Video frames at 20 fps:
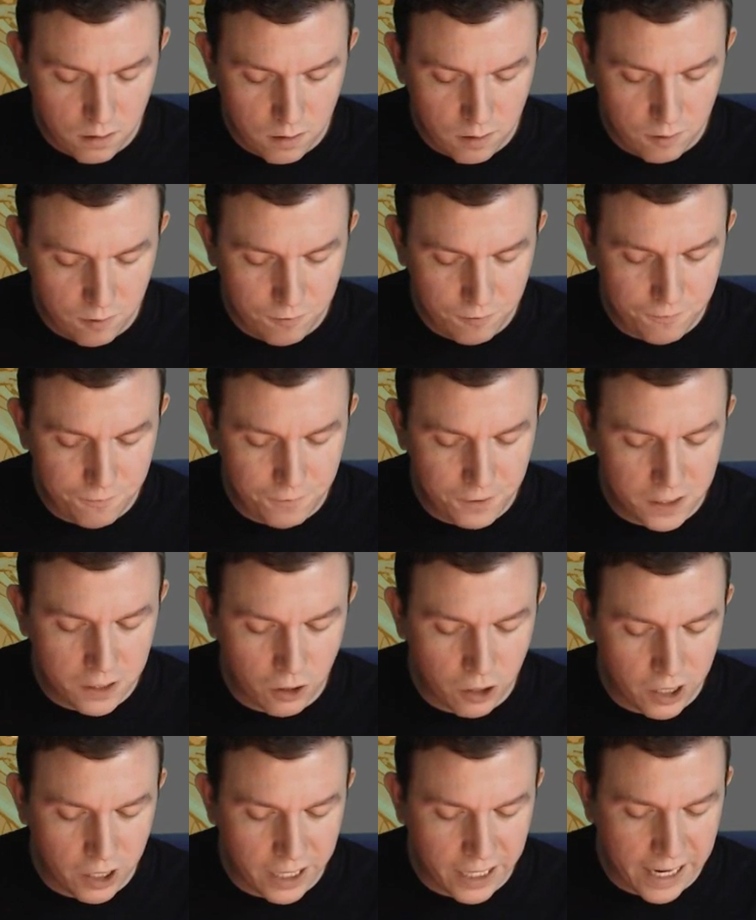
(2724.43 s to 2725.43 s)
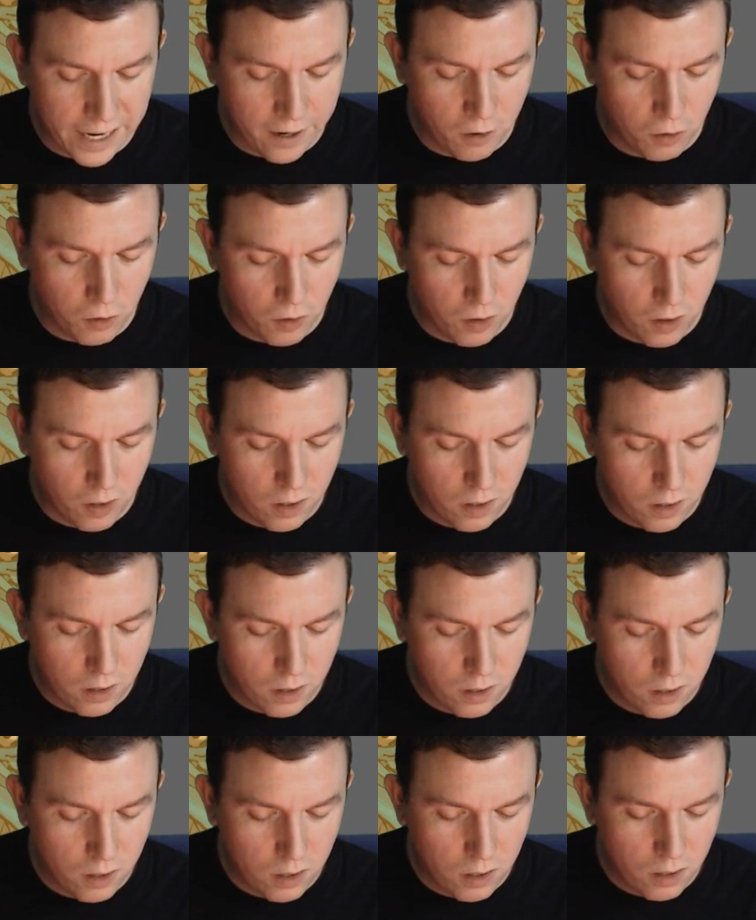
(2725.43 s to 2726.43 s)
figuring out
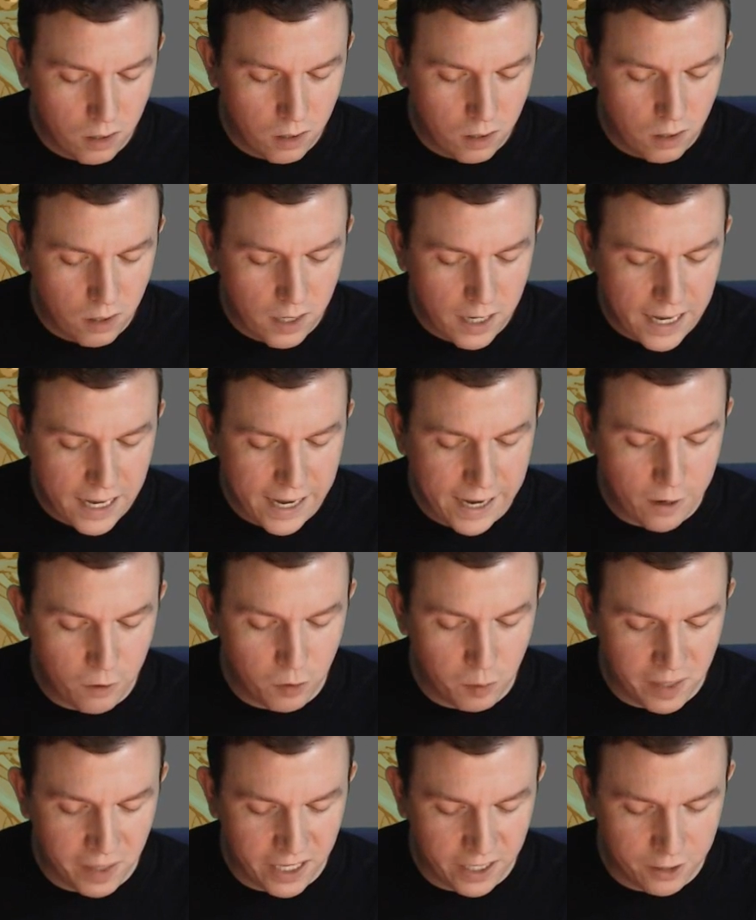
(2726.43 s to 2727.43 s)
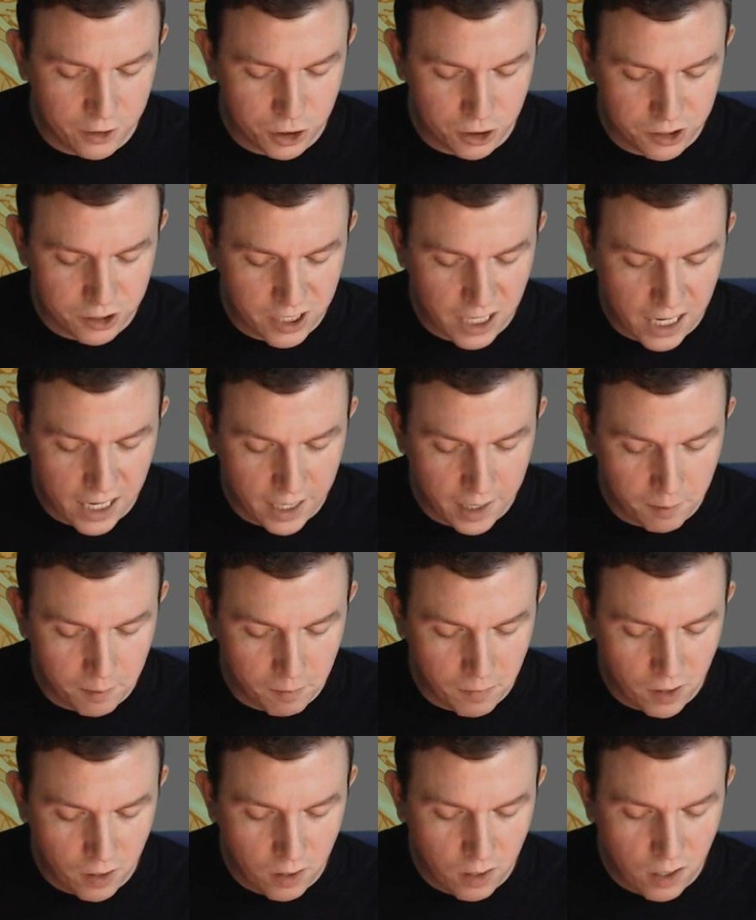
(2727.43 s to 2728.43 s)
how to manage your time,
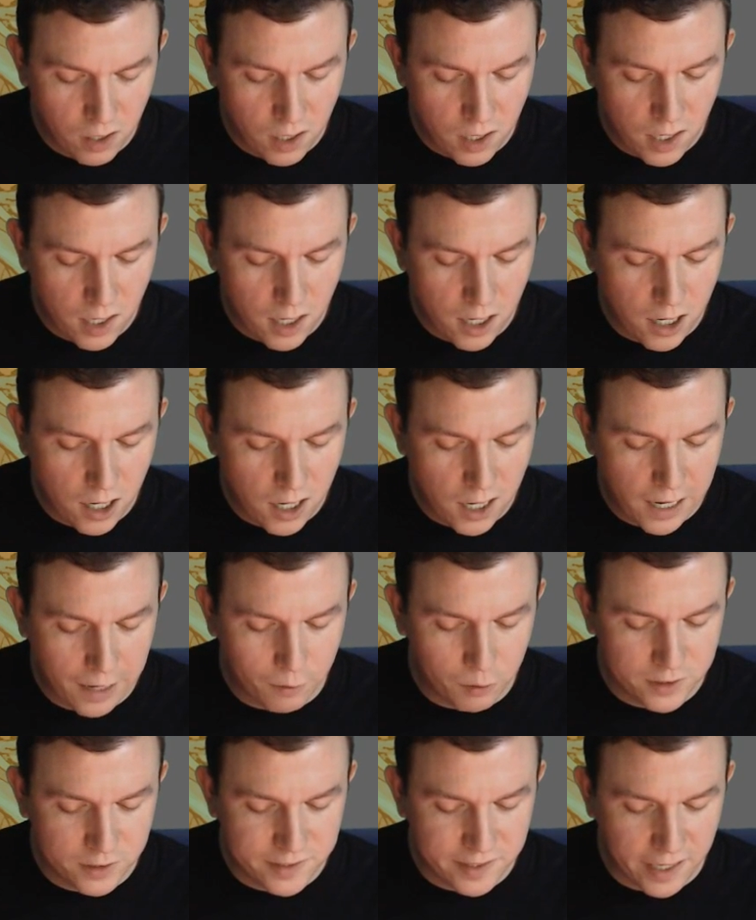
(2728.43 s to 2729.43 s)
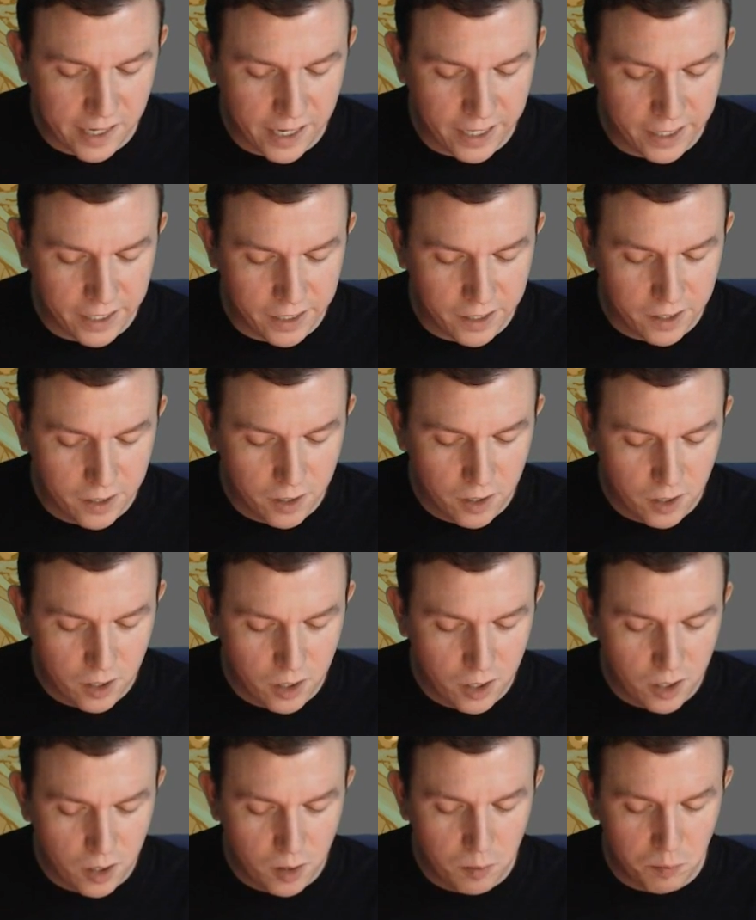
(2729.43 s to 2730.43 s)
I would say
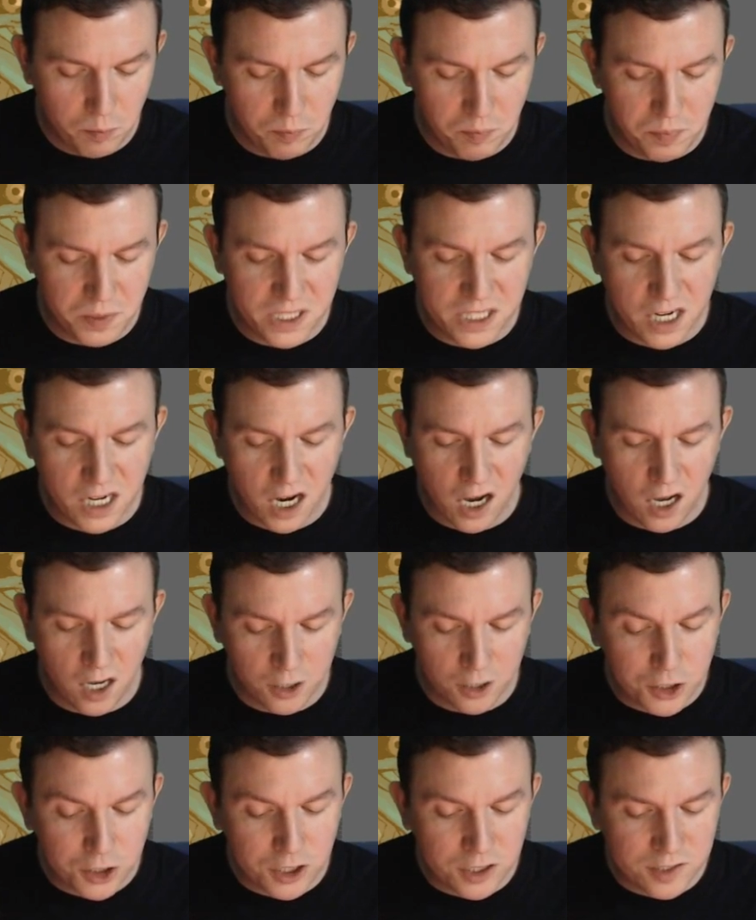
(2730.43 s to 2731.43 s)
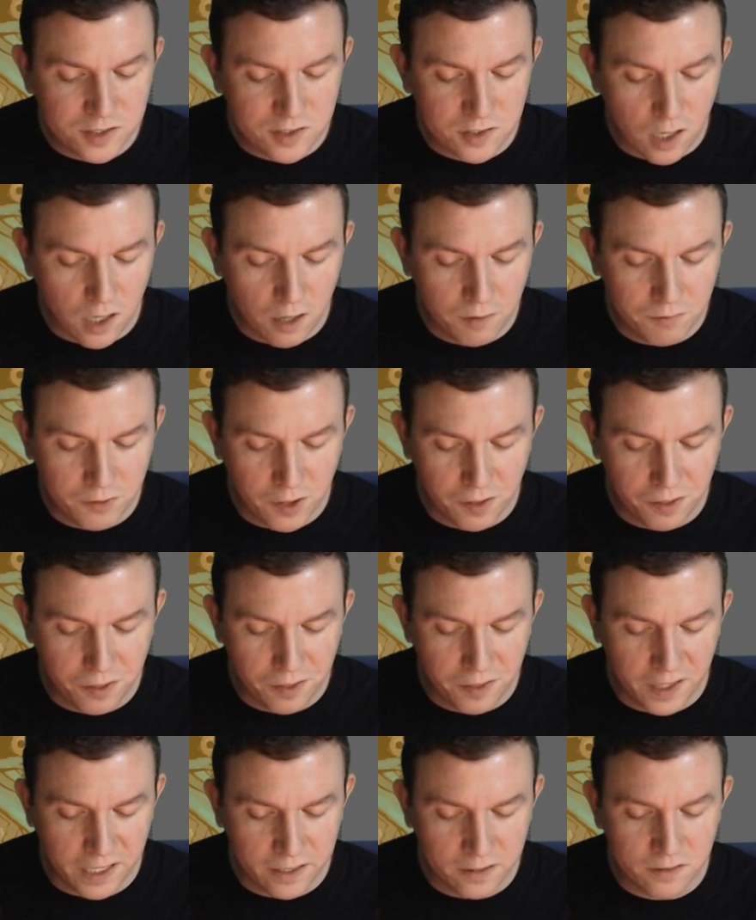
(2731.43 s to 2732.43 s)
be conscious of the
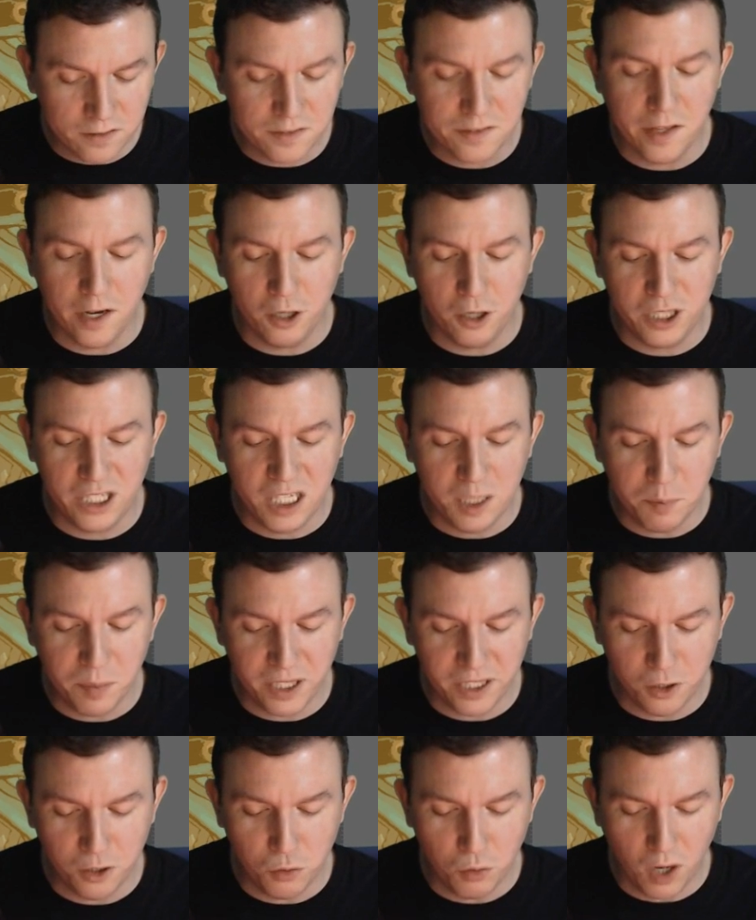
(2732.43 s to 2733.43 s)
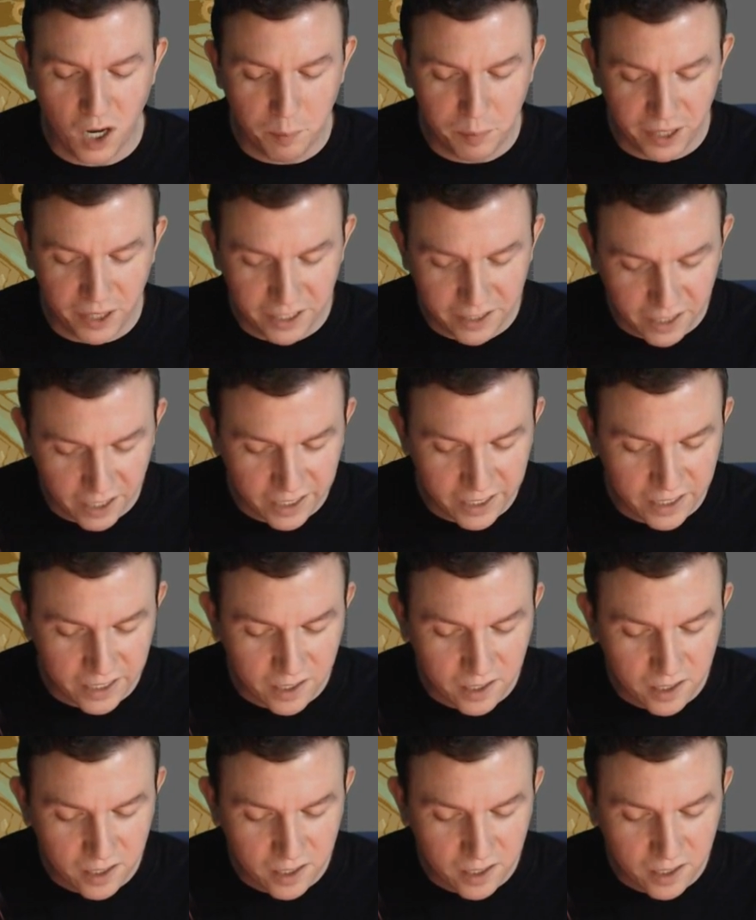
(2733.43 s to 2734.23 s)
things that are keeping you up at night.